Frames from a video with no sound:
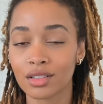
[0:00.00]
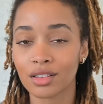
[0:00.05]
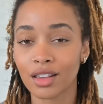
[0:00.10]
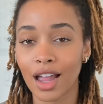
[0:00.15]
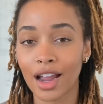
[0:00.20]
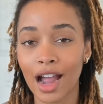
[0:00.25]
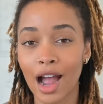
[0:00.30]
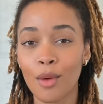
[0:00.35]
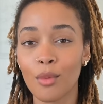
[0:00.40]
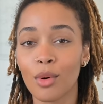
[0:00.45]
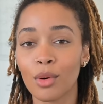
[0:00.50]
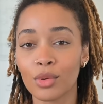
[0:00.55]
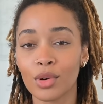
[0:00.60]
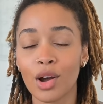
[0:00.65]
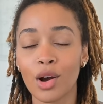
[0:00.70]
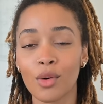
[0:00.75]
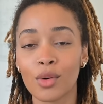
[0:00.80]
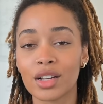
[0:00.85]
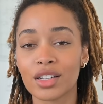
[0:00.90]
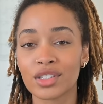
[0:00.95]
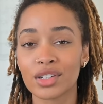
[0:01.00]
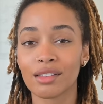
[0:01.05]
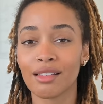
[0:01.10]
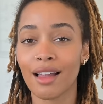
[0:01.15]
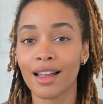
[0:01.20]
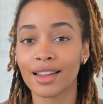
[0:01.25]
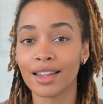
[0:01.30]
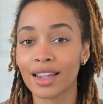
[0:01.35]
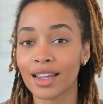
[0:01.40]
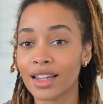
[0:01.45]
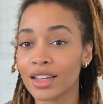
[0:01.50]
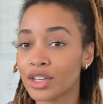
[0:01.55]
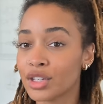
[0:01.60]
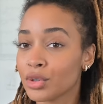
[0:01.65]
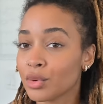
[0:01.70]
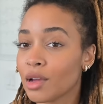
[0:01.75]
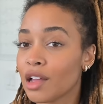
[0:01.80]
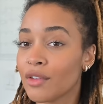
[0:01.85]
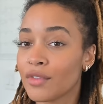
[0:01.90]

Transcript: Like, I won't know until I get into it.